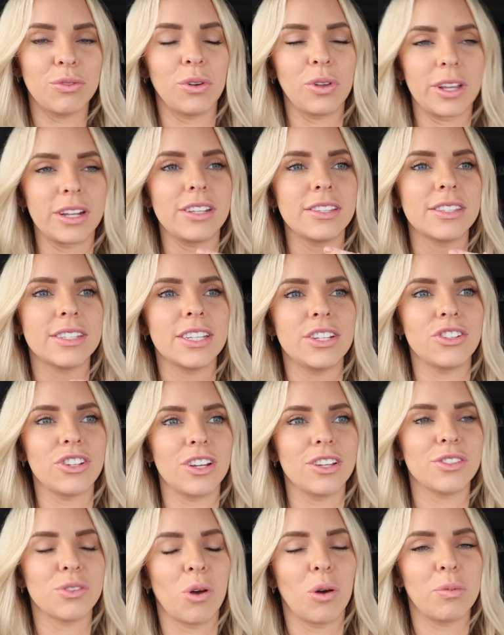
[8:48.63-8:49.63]
full
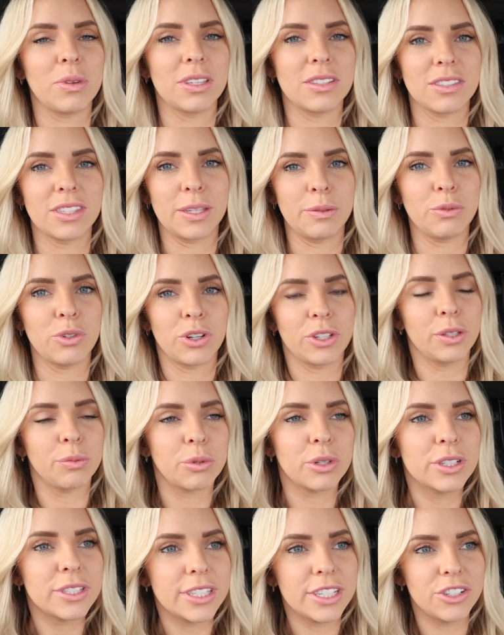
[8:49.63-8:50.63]
anesthesia, so I'll be asleep during the
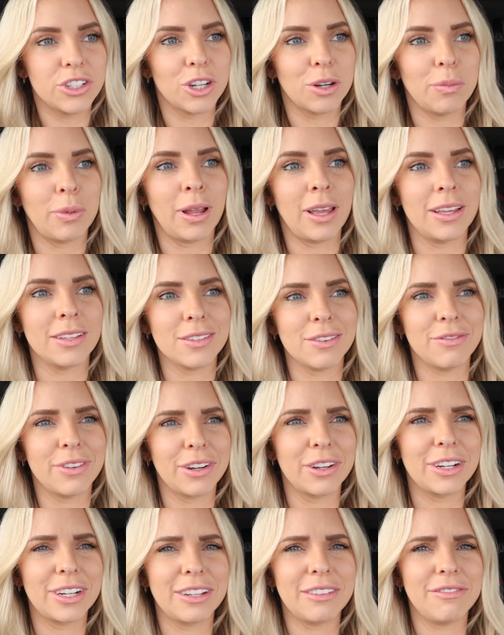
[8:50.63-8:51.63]
procedure. But it's a
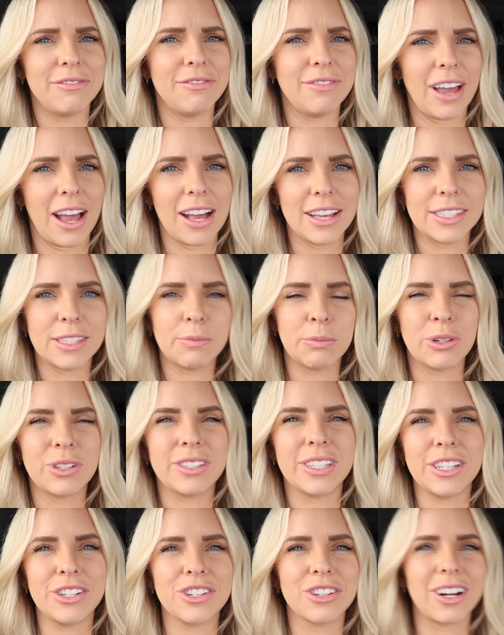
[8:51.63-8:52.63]
very fast
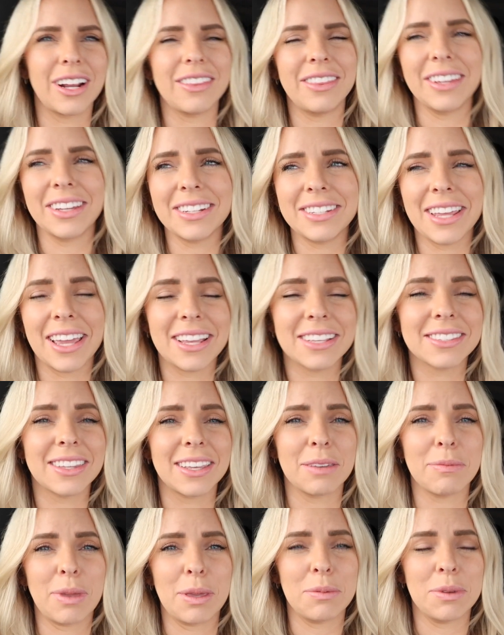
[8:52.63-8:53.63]
procedure. I think it takes
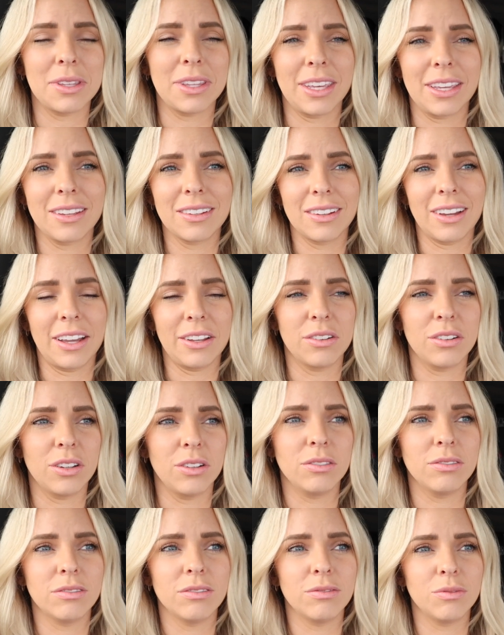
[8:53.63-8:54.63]
like maybe like, I don't
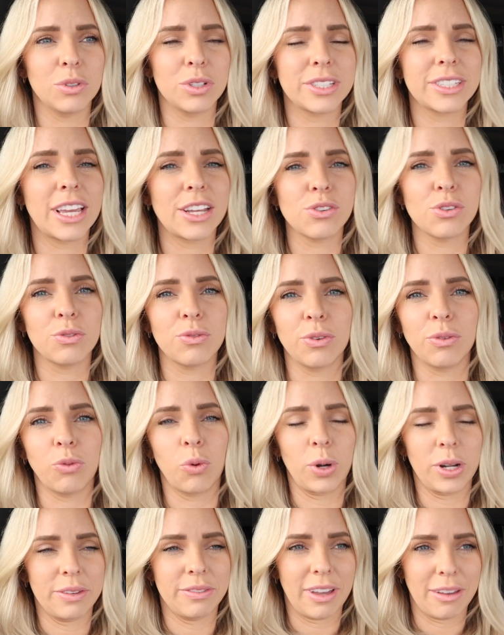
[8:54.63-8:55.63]
know. We're scheduled for
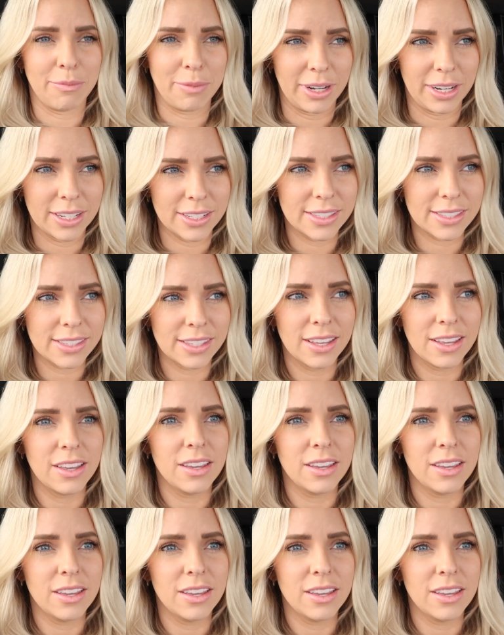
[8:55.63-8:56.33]
45 minutes.